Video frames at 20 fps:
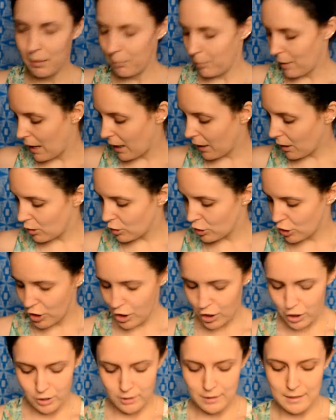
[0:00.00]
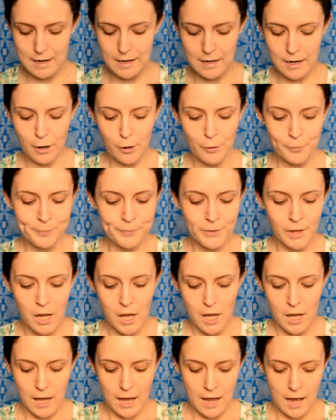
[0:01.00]
bag, I'll show you it now.
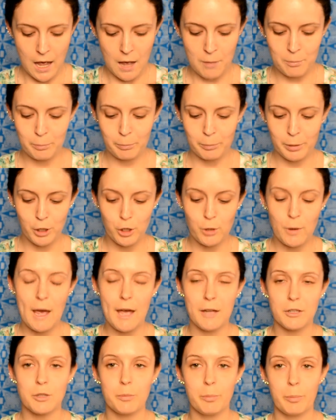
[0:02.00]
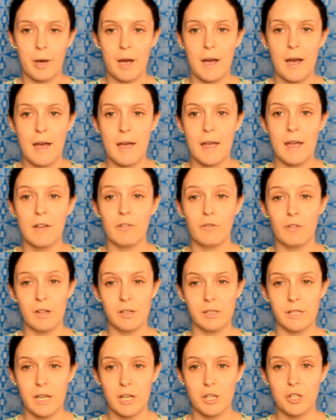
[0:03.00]
But you had to buy a
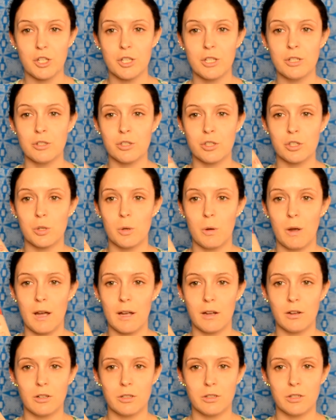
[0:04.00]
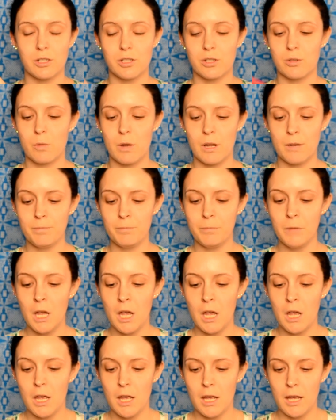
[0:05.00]
foundation, so I got this one.
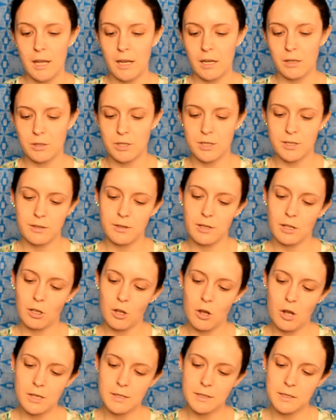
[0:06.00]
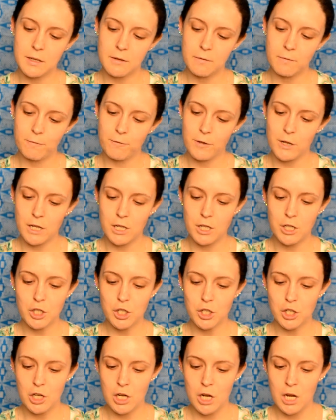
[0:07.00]
It's the Lasting
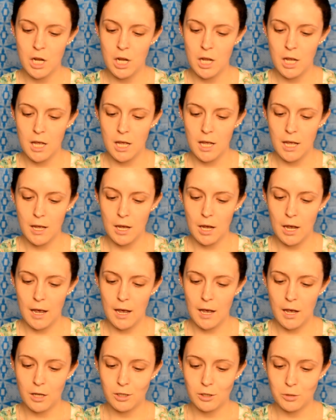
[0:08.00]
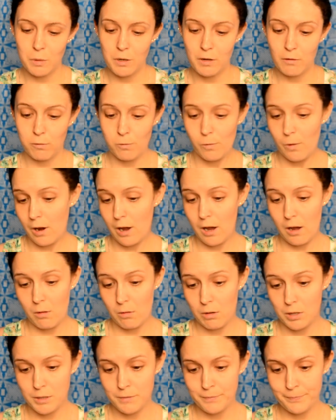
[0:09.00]
Finish. 24
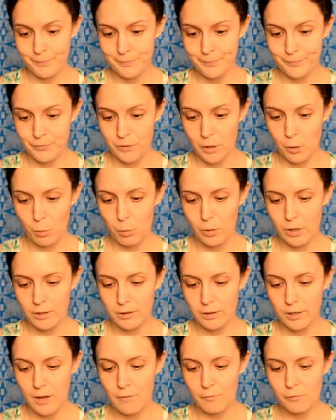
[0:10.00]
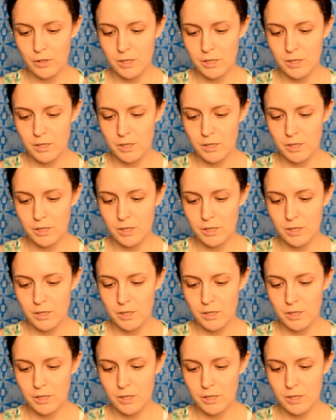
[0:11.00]
hour with Comfort